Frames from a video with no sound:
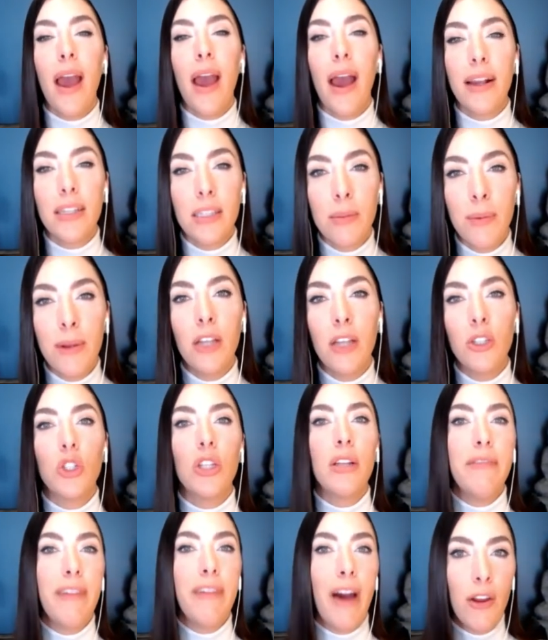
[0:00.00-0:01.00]

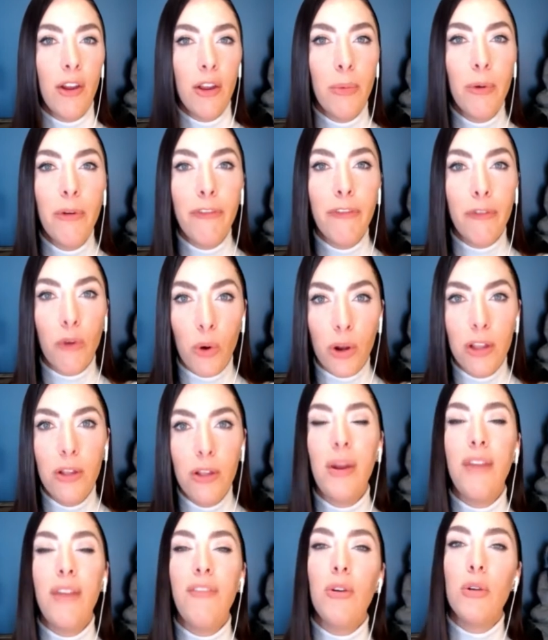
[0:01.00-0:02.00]
exponentially valuable for
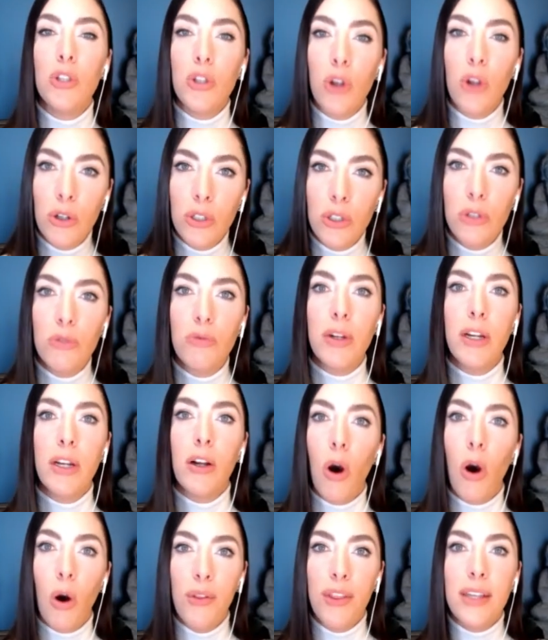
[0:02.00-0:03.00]
you if you start to
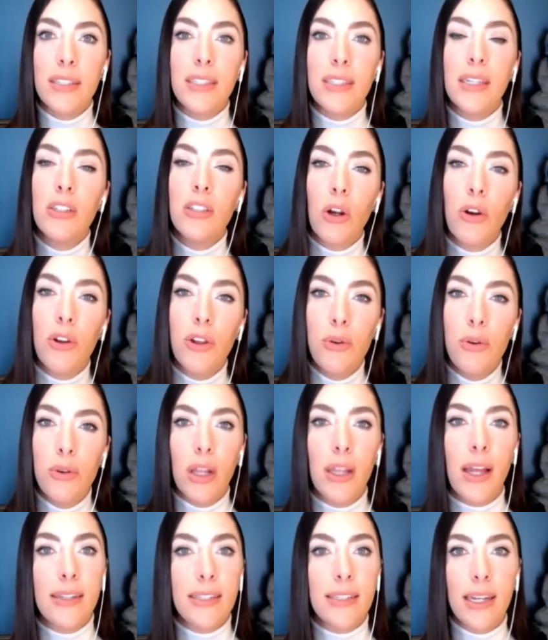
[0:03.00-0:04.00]
recall this and start
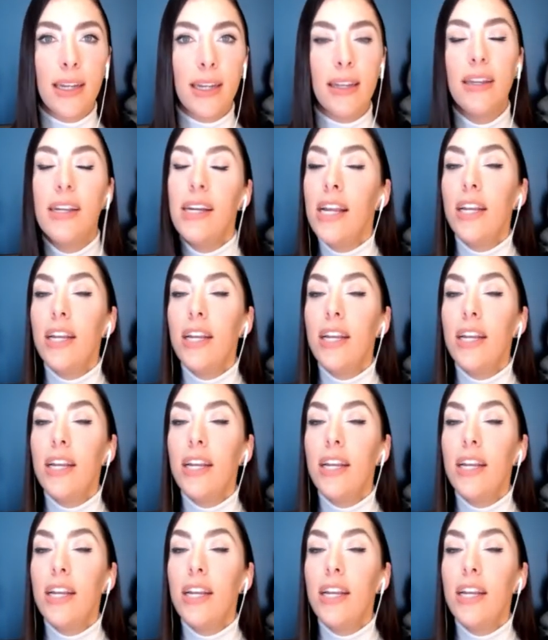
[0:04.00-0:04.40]
utilizing it.